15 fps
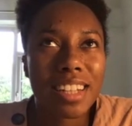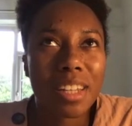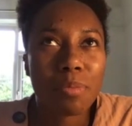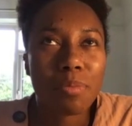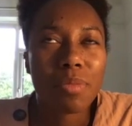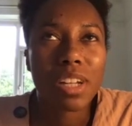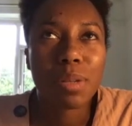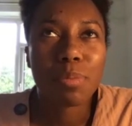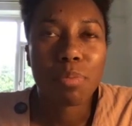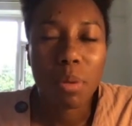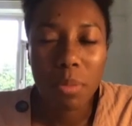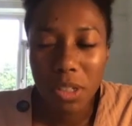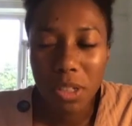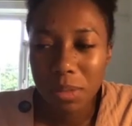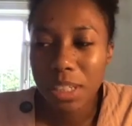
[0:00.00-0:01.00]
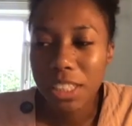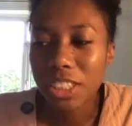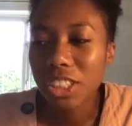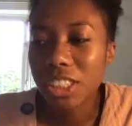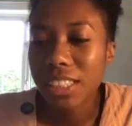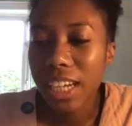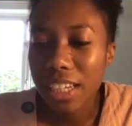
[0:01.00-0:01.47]
then it promotes
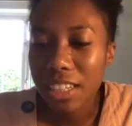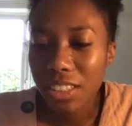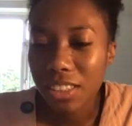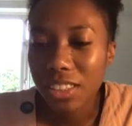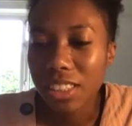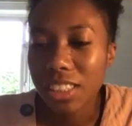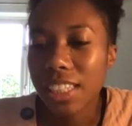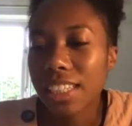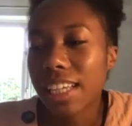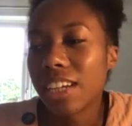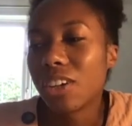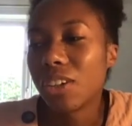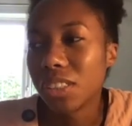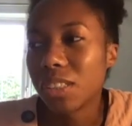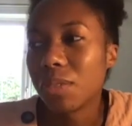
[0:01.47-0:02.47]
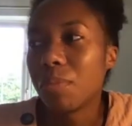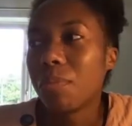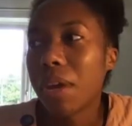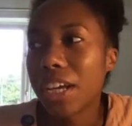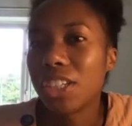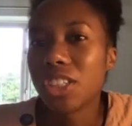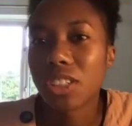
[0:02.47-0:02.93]
messages that it does, and then also
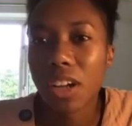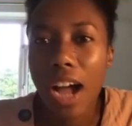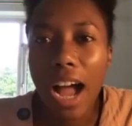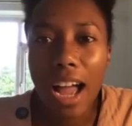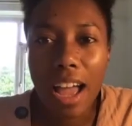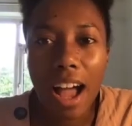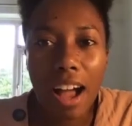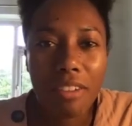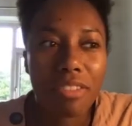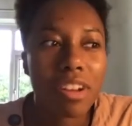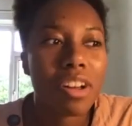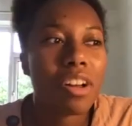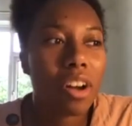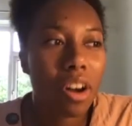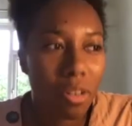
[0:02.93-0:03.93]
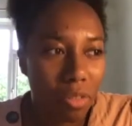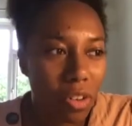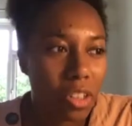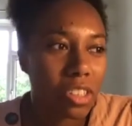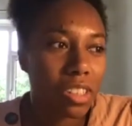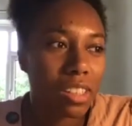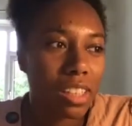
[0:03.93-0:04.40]
making sure I have a
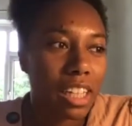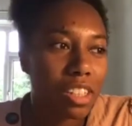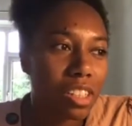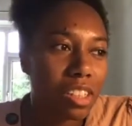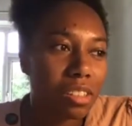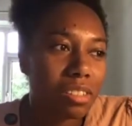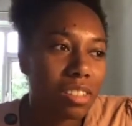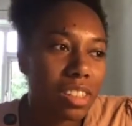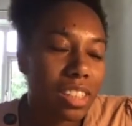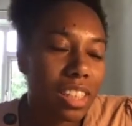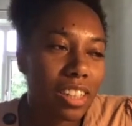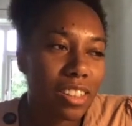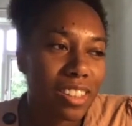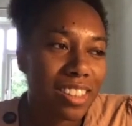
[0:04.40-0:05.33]
voice on there too. So